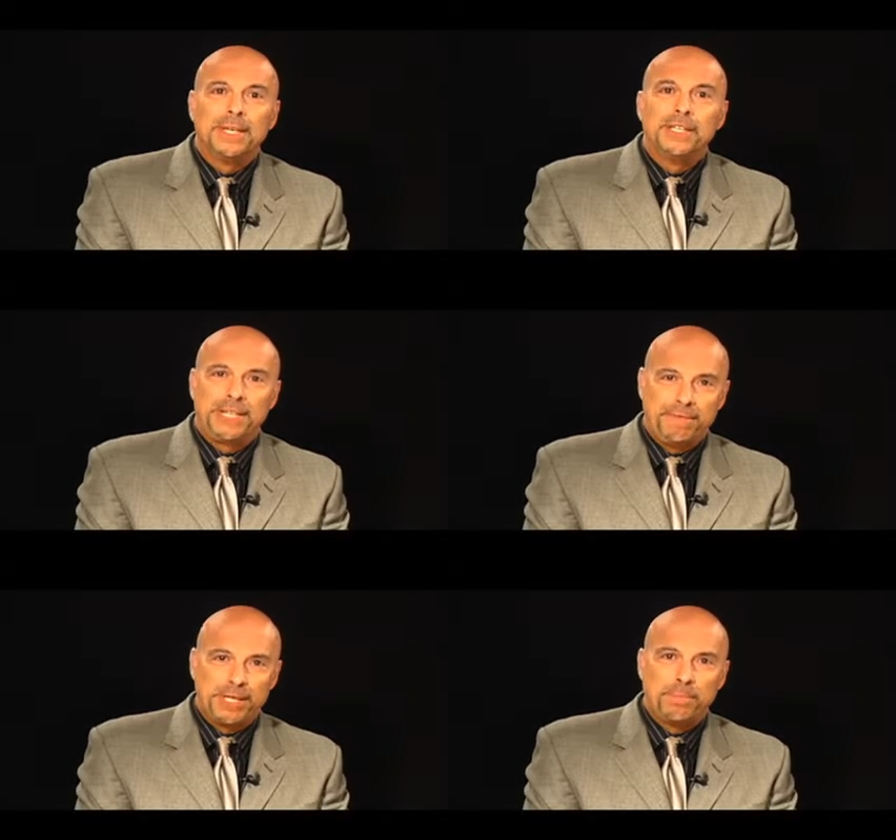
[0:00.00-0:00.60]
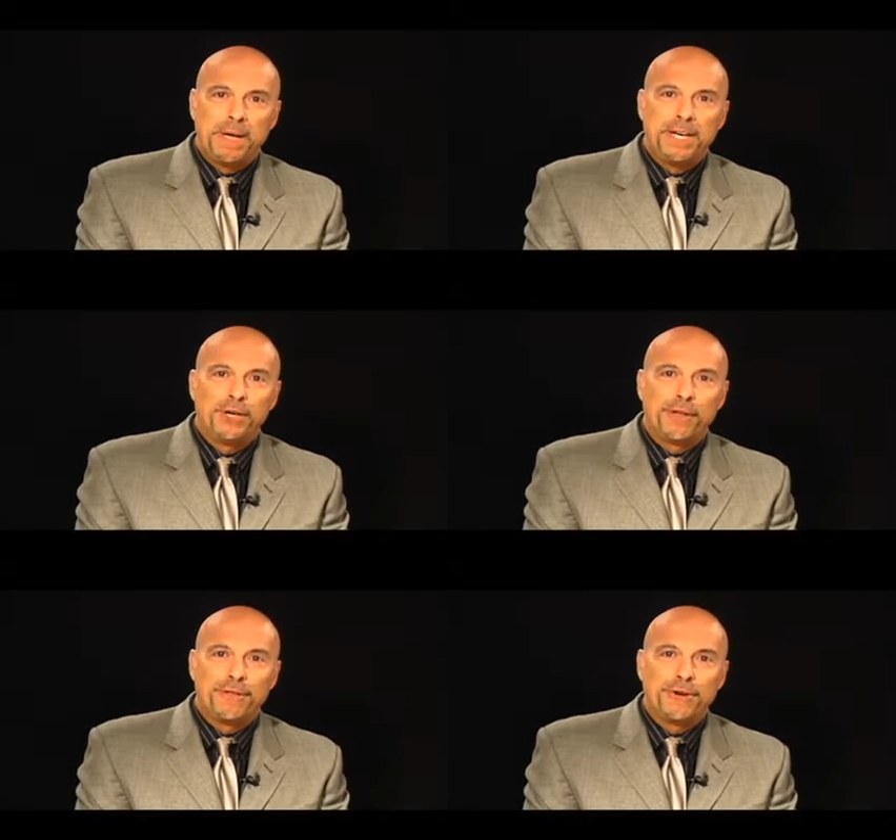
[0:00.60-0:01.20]
Stephen has spent
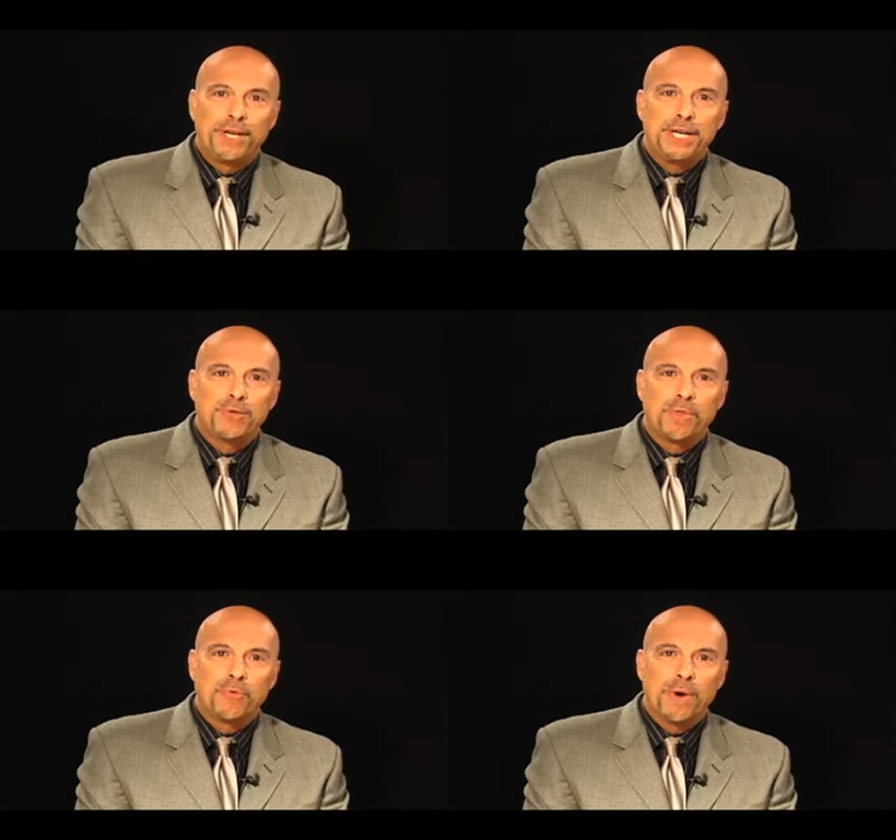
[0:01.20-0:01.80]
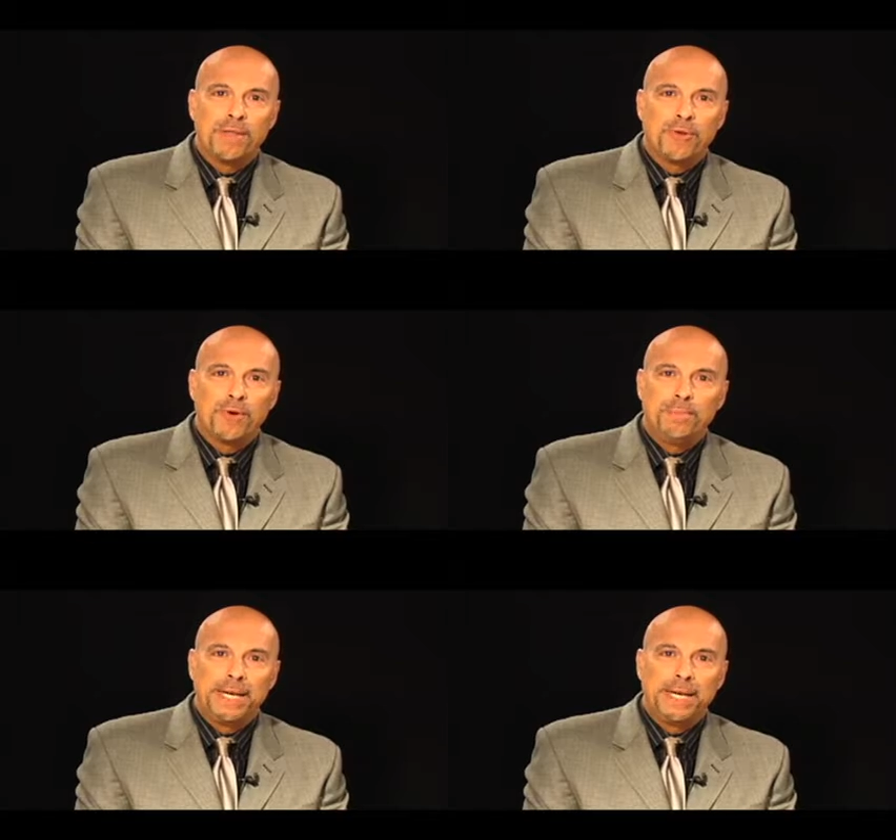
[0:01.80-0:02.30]
nearly 30 years with Grant Thornton,